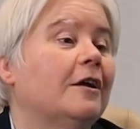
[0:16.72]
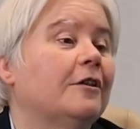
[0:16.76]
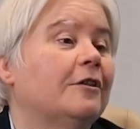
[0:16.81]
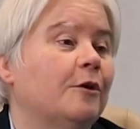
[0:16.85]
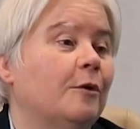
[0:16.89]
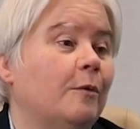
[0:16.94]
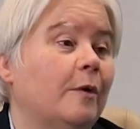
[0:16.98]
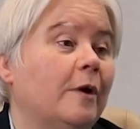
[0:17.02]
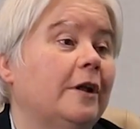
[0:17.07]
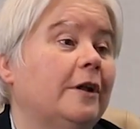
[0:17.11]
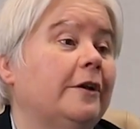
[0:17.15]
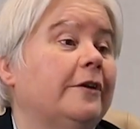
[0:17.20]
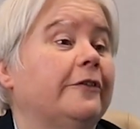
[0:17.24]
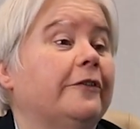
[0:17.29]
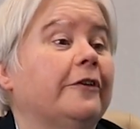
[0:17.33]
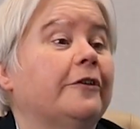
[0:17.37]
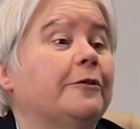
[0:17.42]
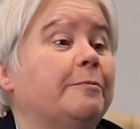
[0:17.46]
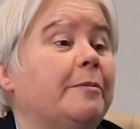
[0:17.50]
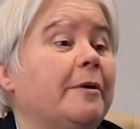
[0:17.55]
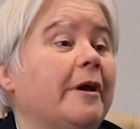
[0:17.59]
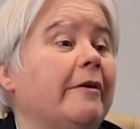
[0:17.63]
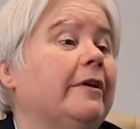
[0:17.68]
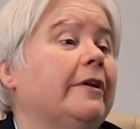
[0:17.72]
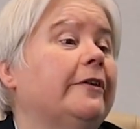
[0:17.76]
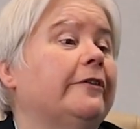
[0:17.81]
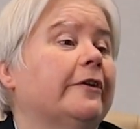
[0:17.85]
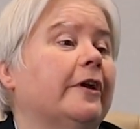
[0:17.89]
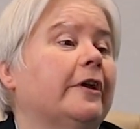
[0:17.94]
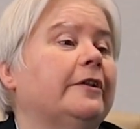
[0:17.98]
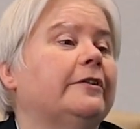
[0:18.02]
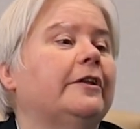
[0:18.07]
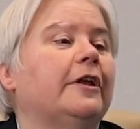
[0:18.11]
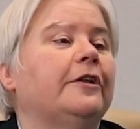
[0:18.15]
The world is
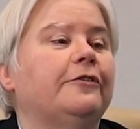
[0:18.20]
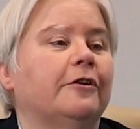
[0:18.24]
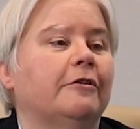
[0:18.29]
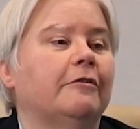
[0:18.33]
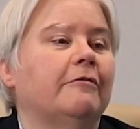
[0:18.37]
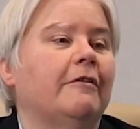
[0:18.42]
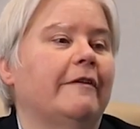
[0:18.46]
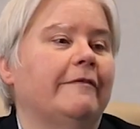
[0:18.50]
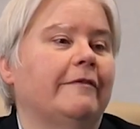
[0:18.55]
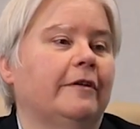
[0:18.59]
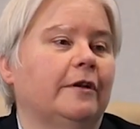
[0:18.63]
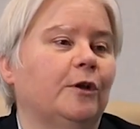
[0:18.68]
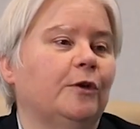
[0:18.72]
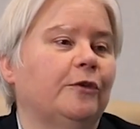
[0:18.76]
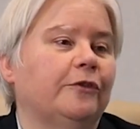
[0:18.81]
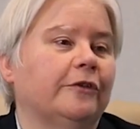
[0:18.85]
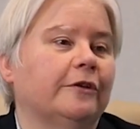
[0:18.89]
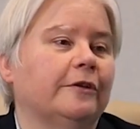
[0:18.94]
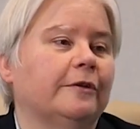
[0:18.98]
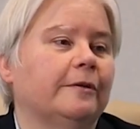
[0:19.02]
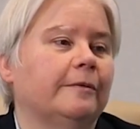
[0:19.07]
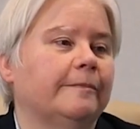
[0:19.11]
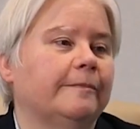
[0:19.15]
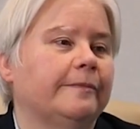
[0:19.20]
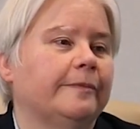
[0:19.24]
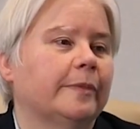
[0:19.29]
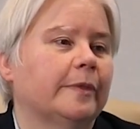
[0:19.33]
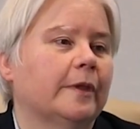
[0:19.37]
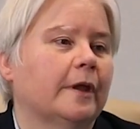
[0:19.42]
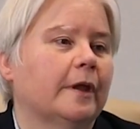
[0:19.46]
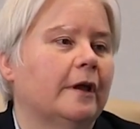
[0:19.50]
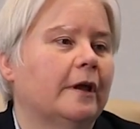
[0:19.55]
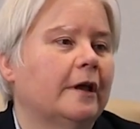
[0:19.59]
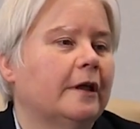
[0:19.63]
experiencing a digital revolution.
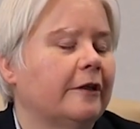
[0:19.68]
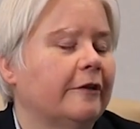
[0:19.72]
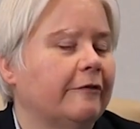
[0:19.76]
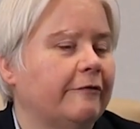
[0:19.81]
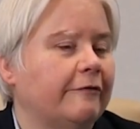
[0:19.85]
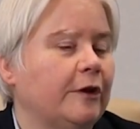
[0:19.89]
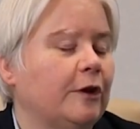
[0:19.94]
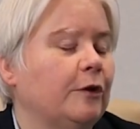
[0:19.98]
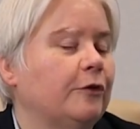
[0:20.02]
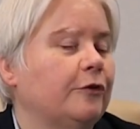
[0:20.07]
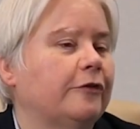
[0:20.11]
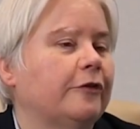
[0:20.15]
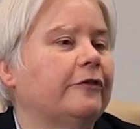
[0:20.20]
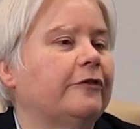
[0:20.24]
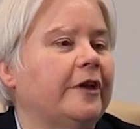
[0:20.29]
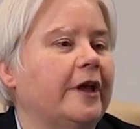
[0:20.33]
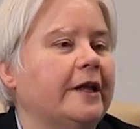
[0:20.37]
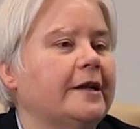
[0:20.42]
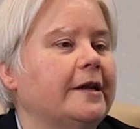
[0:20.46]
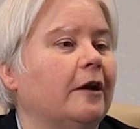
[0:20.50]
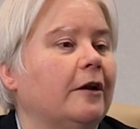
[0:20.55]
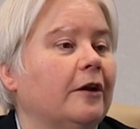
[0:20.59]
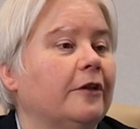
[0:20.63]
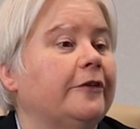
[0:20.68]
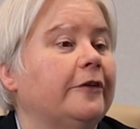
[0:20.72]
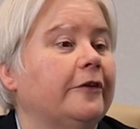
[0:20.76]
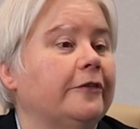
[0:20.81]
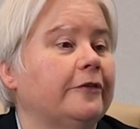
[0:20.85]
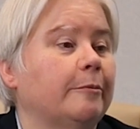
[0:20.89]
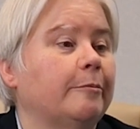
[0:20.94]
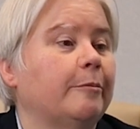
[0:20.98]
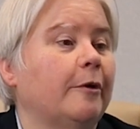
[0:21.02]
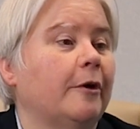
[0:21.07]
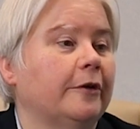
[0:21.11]
The future of technology
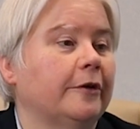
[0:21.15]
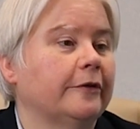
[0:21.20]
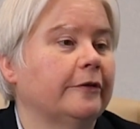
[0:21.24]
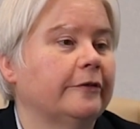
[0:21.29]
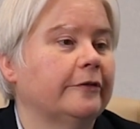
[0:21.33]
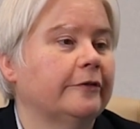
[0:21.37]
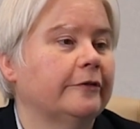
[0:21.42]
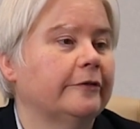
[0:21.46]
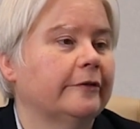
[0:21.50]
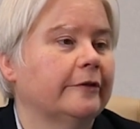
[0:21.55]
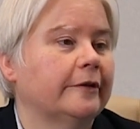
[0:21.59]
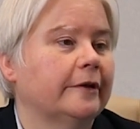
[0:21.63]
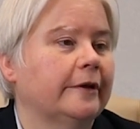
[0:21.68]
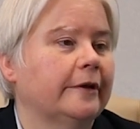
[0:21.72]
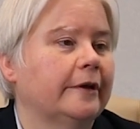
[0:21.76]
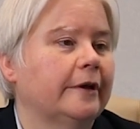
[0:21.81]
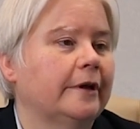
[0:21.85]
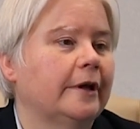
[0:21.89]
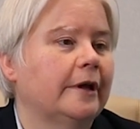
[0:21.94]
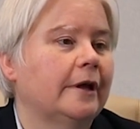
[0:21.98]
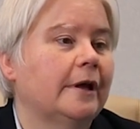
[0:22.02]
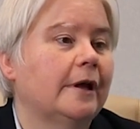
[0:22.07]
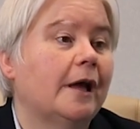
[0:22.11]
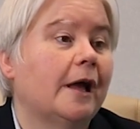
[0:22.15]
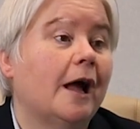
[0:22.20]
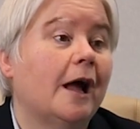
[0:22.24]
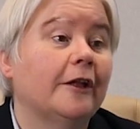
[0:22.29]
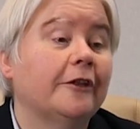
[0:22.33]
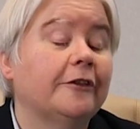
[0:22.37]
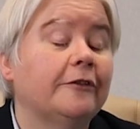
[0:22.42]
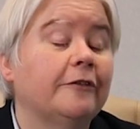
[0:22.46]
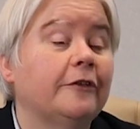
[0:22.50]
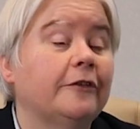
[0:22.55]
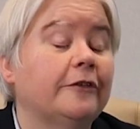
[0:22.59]
is upon us.
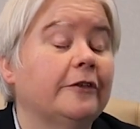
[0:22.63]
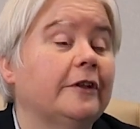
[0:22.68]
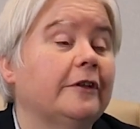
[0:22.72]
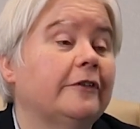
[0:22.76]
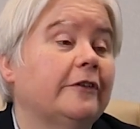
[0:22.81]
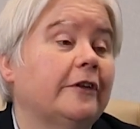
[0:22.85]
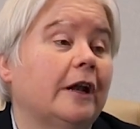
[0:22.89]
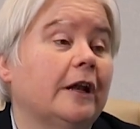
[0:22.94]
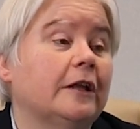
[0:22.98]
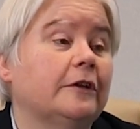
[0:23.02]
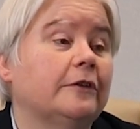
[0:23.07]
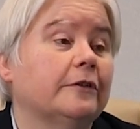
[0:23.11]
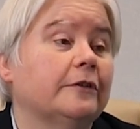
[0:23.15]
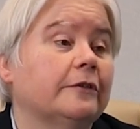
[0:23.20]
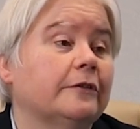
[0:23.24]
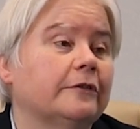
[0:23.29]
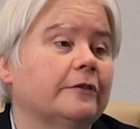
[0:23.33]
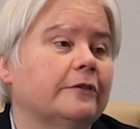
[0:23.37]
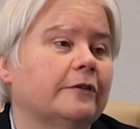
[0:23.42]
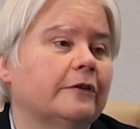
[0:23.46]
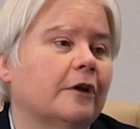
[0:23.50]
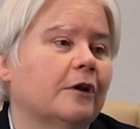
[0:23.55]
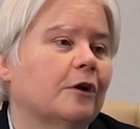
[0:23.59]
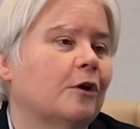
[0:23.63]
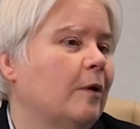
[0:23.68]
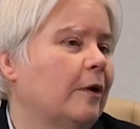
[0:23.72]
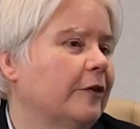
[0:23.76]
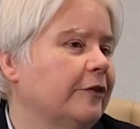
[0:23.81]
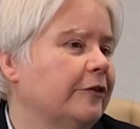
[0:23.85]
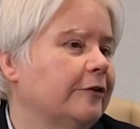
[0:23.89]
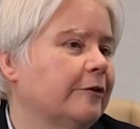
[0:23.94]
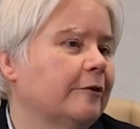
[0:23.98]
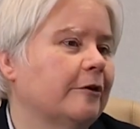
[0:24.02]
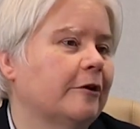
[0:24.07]
Artificial intelligence,
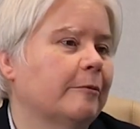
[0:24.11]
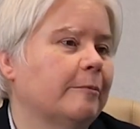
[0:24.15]
quantum